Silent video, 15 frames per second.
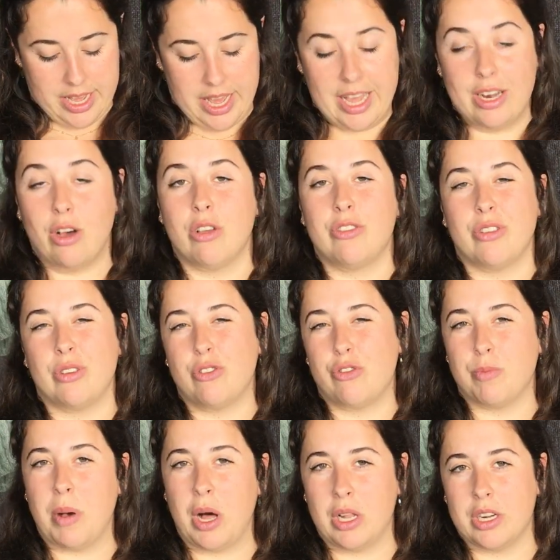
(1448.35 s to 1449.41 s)
and also
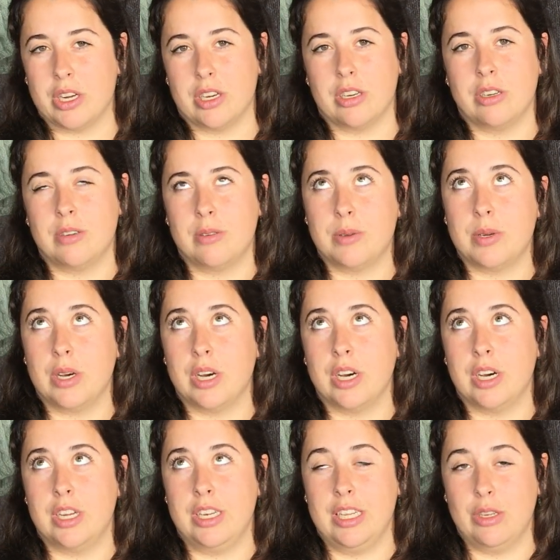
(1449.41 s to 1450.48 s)
smaller
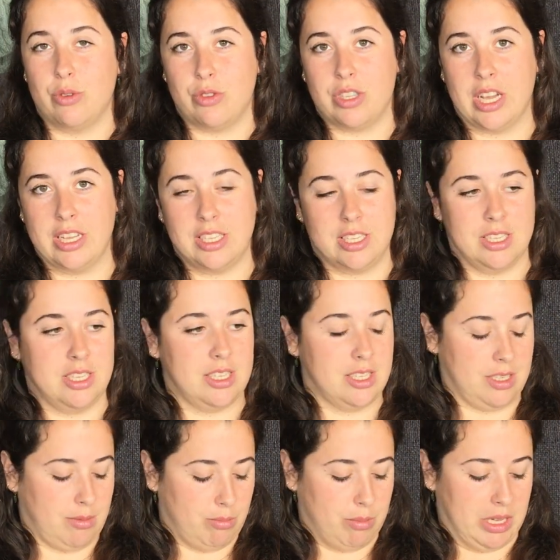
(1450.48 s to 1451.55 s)
needle
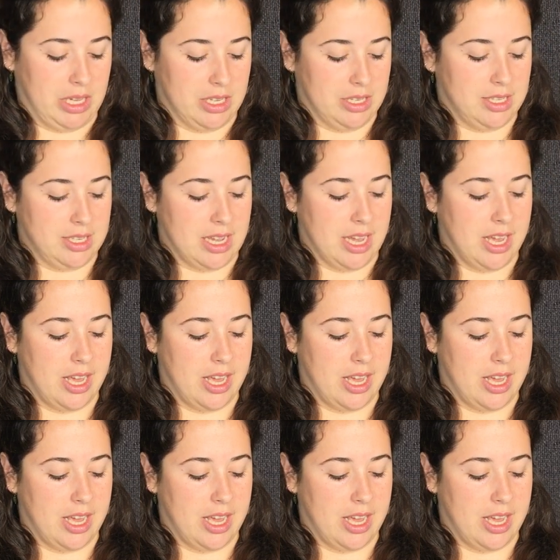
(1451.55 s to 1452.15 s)
sizes, because